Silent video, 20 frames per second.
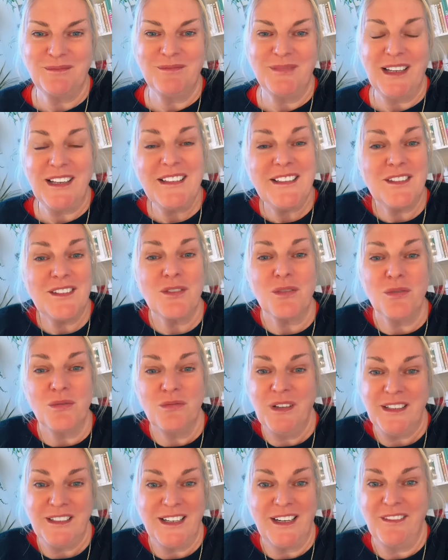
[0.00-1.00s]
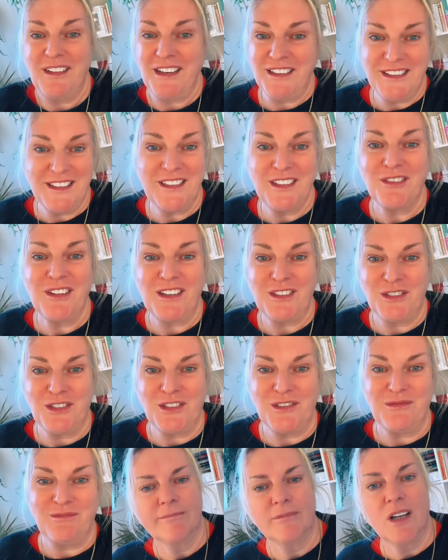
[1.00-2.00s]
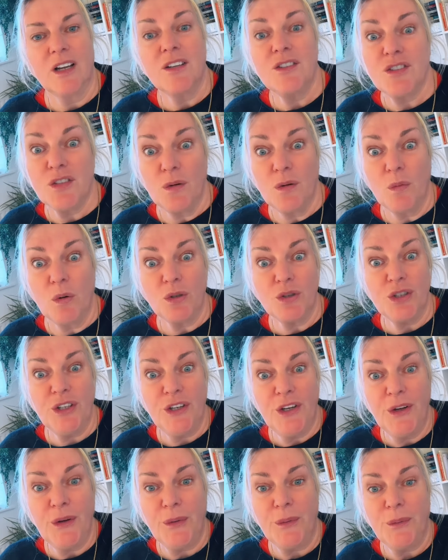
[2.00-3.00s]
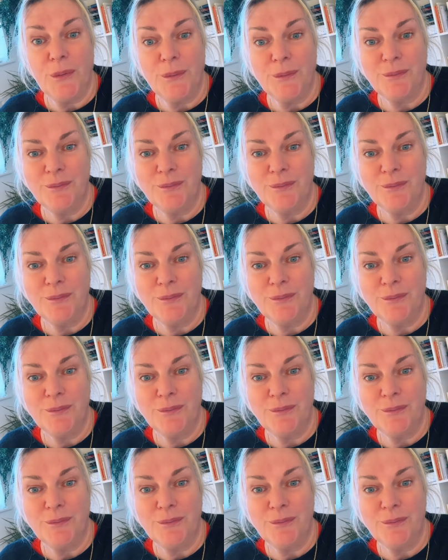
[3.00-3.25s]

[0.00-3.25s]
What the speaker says: This is called redirected aggression. So what do you do?